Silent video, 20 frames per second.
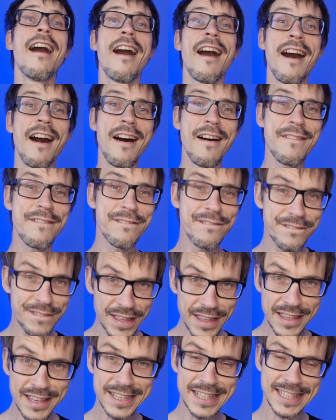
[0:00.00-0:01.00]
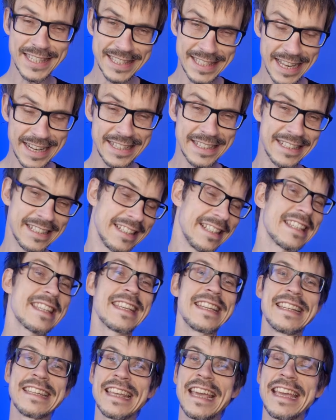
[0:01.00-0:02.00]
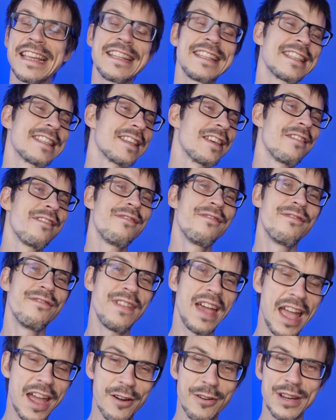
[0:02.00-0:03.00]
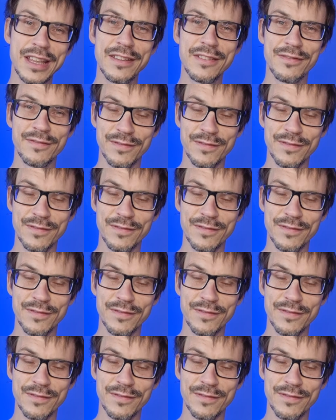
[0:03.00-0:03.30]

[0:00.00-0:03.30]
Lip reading: Our first sentence contains a very,